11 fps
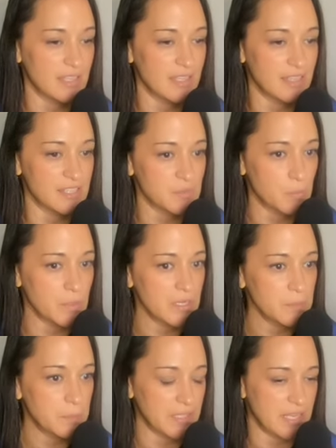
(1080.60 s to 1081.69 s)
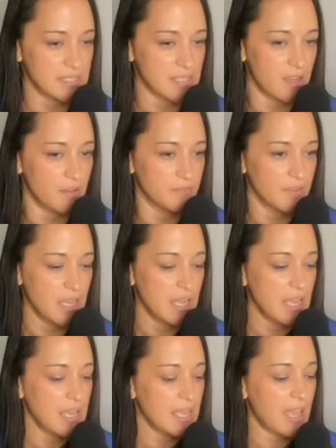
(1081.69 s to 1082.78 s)
in this weird place of
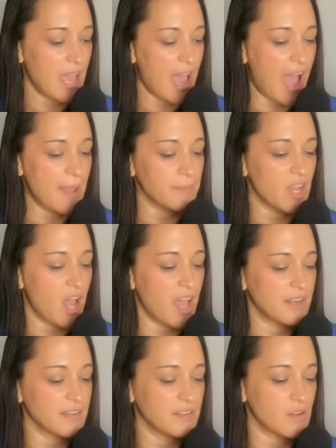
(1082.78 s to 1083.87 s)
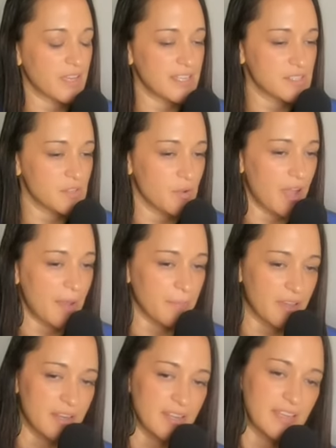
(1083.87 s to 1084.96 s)
I'm not okay, so I'm
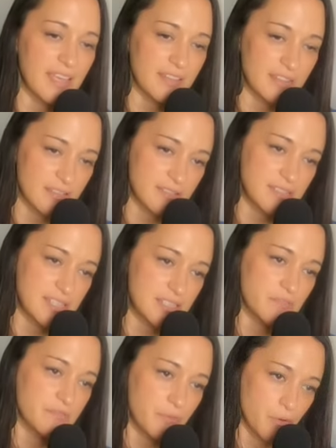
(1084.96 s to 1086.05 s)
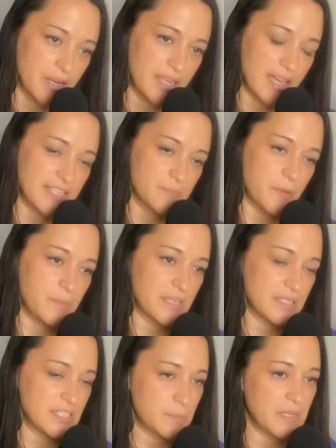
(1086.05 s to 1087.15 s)
going to get season four, yes, but
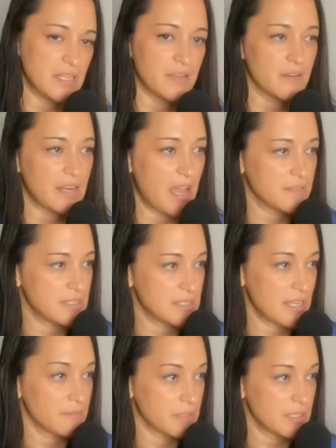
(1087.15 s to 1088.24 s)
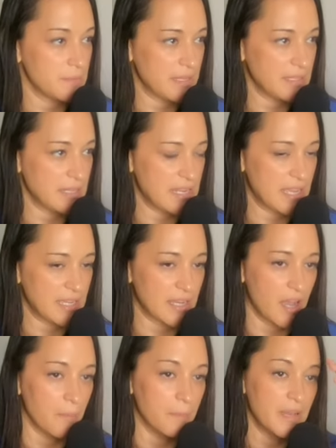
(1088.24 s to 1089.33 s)
because it's been a year and a half since I've really made any
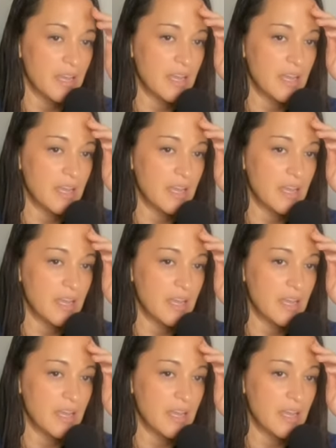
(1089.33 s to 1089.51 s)
income,